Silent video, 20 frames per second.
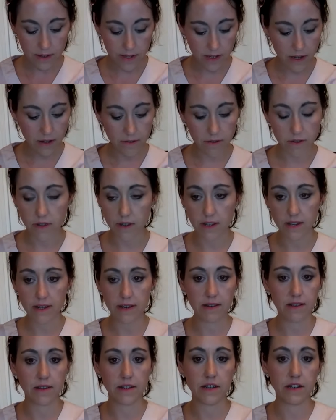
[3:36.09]
So you
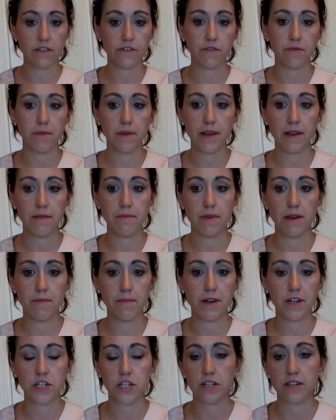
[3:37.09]
can kind of
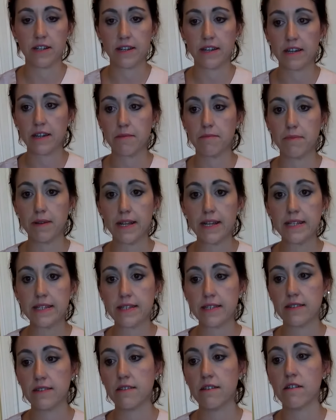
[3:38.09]
imagine like a complaint
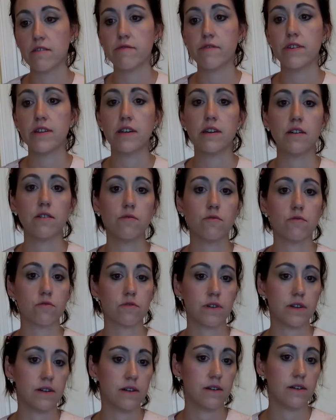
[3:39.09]
scenario,
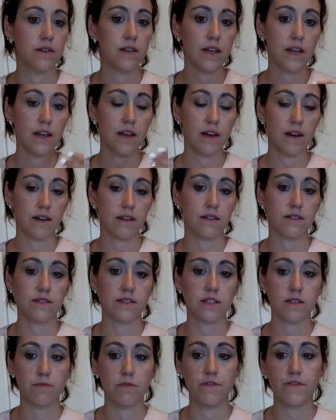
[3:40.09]
or a
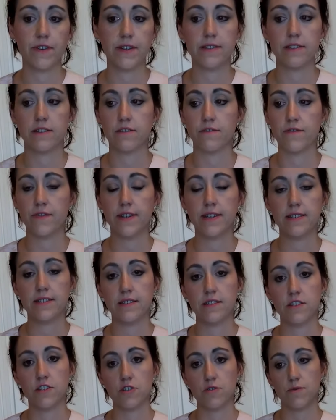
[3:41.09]
customer face-to-face
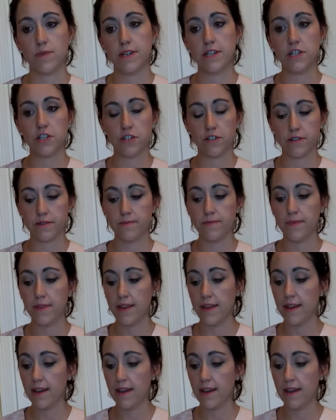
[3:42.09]
situation,